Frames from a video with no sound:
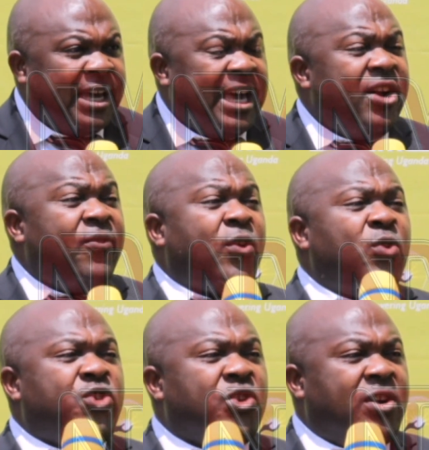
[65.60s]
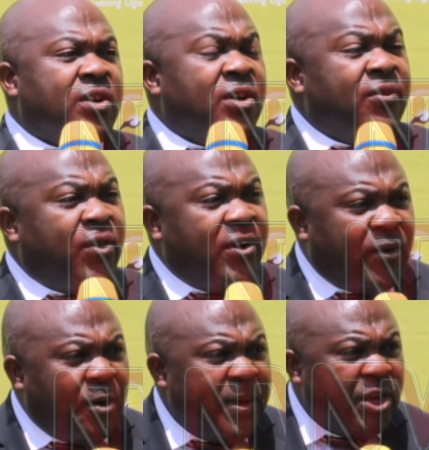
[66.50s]
a revolution for
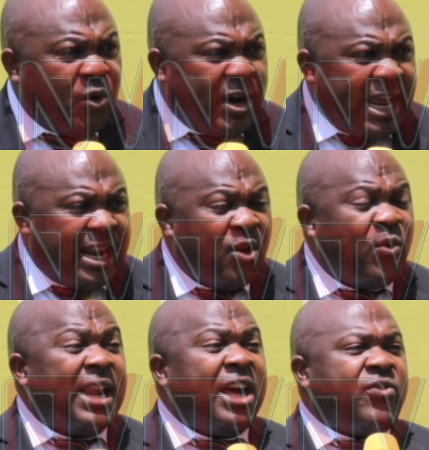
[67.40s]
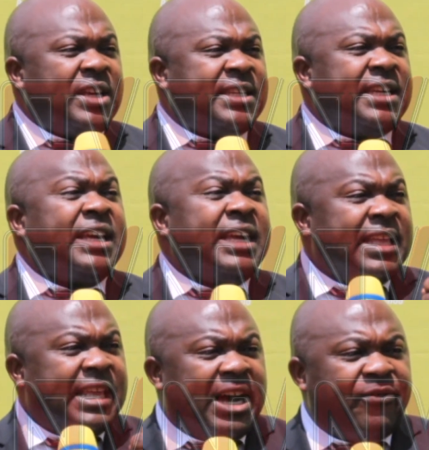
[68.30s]
developing Uganda while addressing
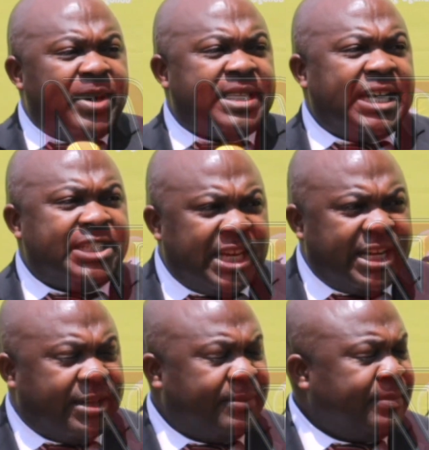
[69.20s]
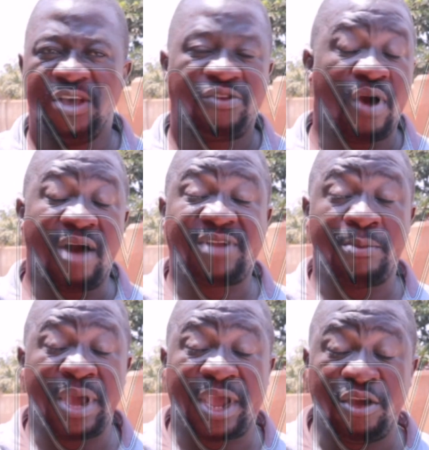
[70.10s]
the government agenda. So after
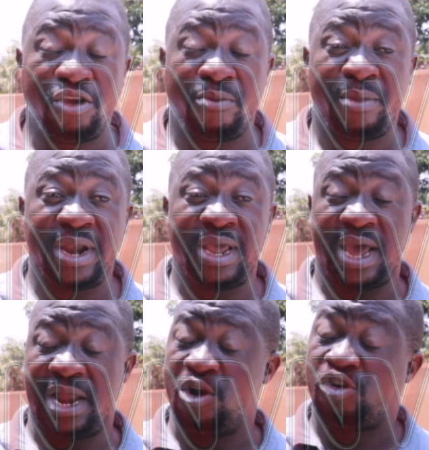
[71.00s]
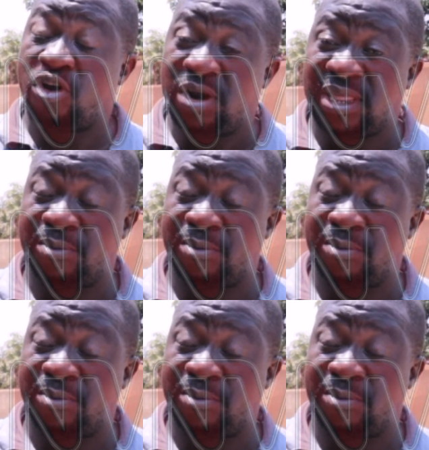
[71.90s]
making your money, and not only the